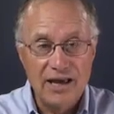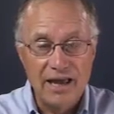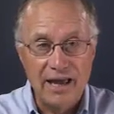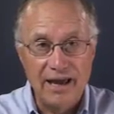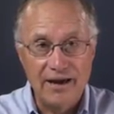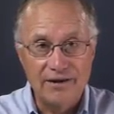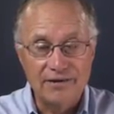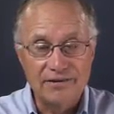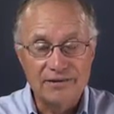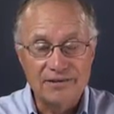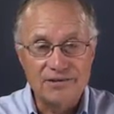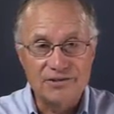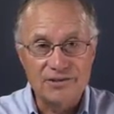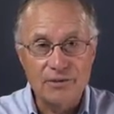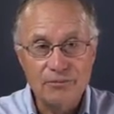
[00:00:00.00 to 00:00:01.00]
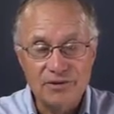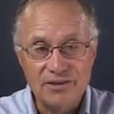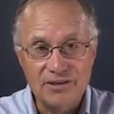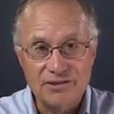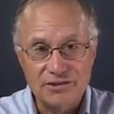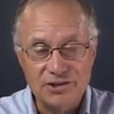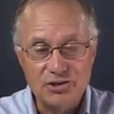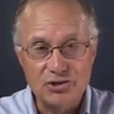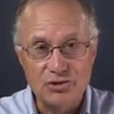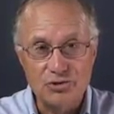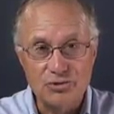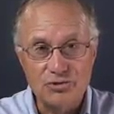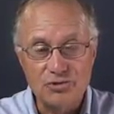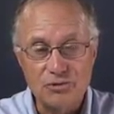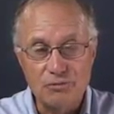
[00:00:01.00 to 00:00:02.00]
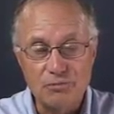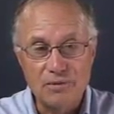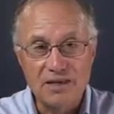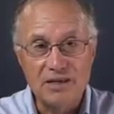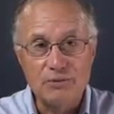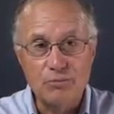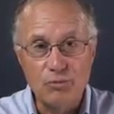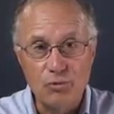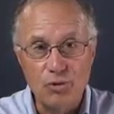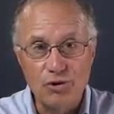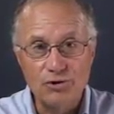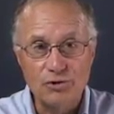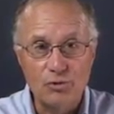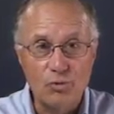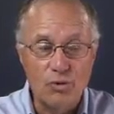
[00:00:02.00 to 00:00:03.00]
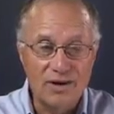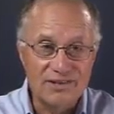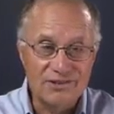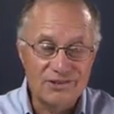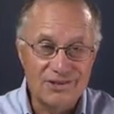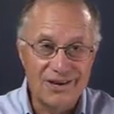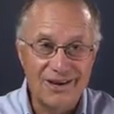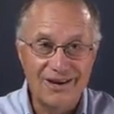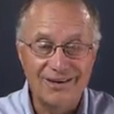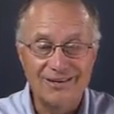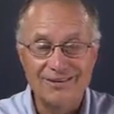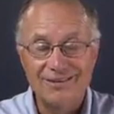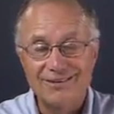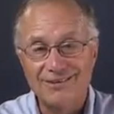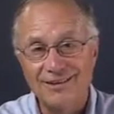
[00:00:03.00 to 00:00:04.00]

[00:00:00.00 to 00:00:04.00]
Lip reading: and some of these issues mean more to one side